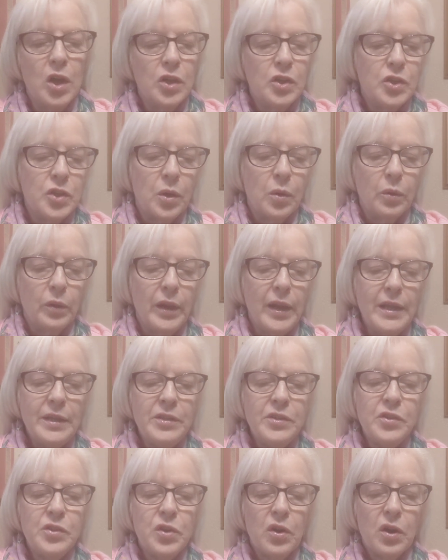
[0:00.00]
So
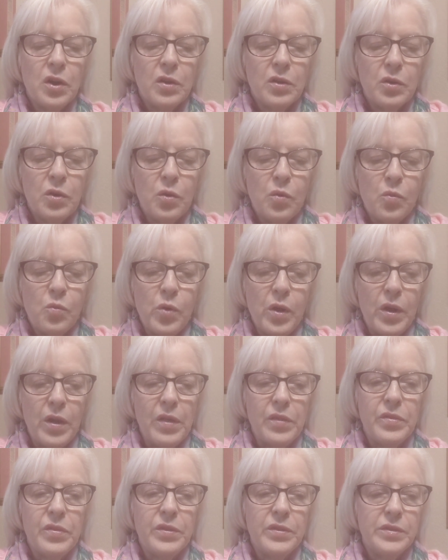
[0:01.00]
let's start
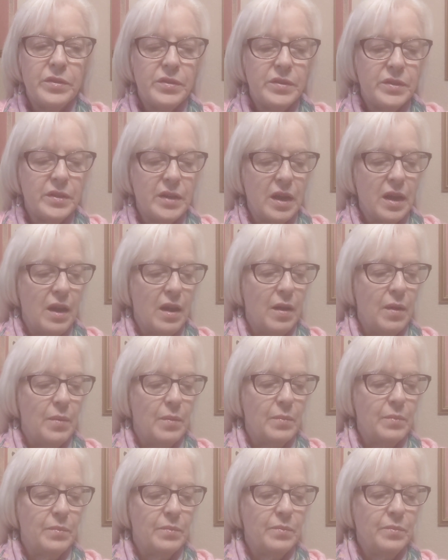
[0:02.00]
with
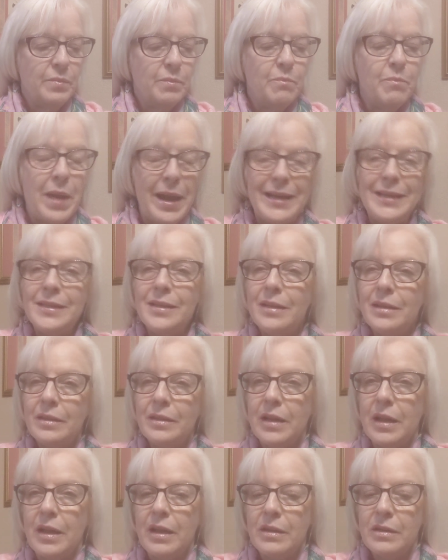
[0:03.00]
some basic
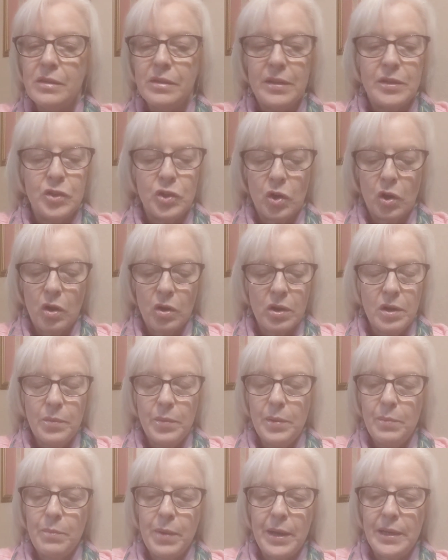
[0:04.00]
things. These are all going to
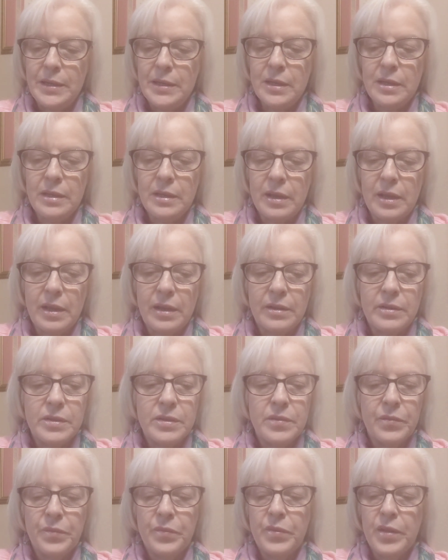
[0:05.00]
be basic things.